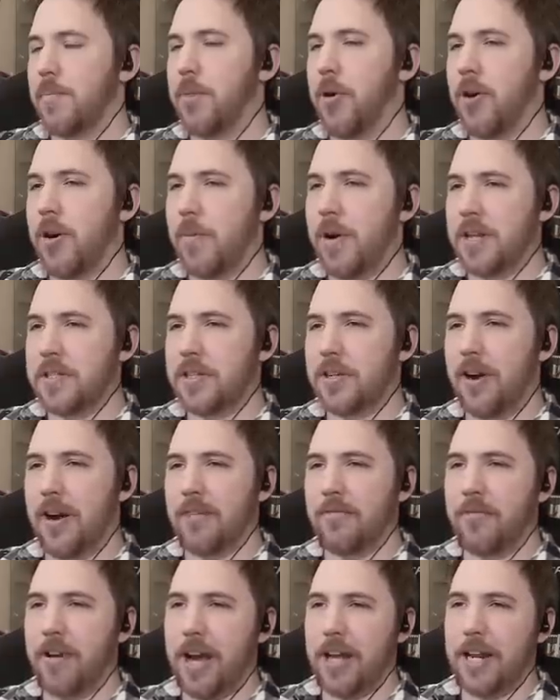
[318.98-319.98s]
Pokemon
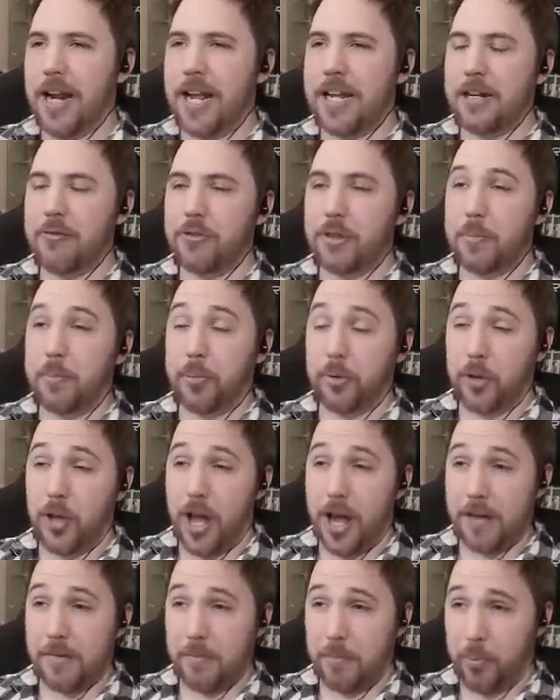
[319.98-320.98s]
Scarlet and Violet out here with the
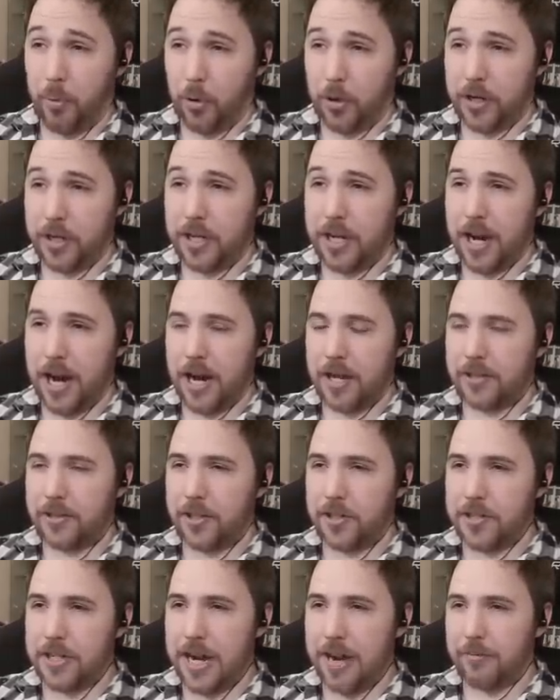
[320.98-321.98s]
plot important
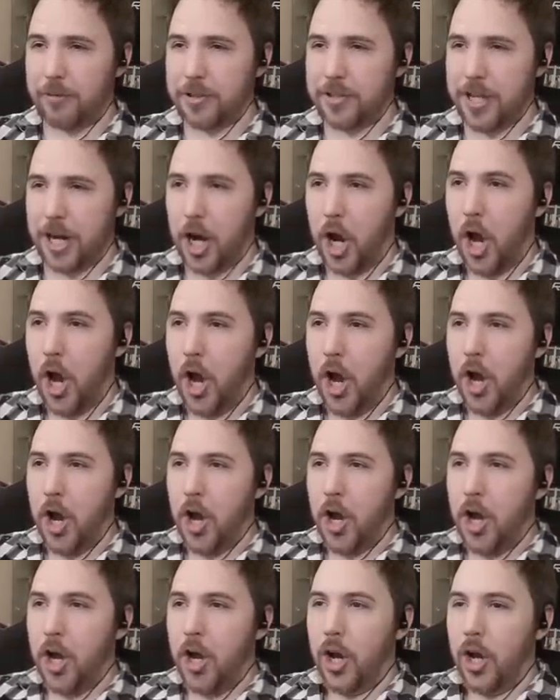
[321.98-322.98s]
characters, and everyone's like,
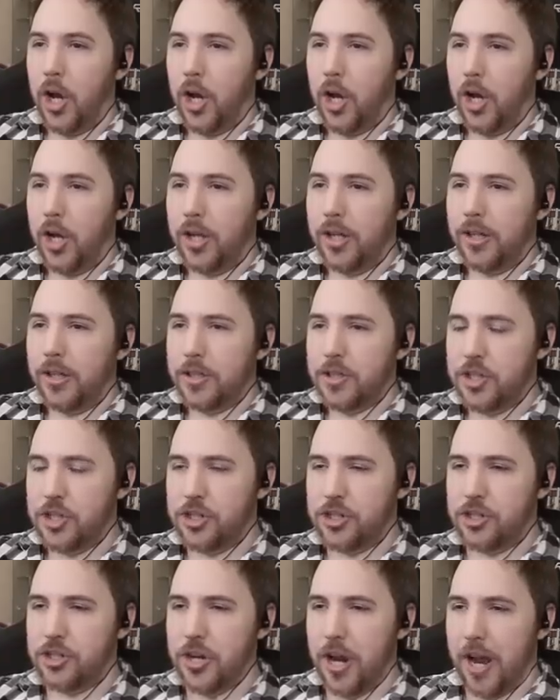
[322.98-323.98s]

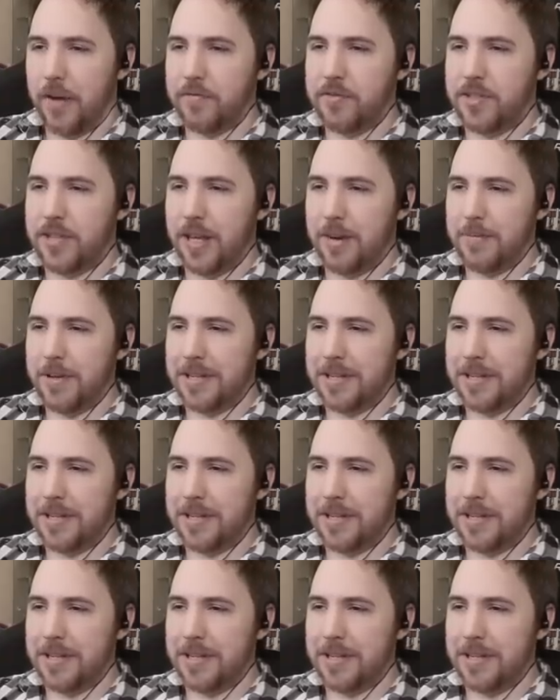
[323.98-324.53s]
shoves them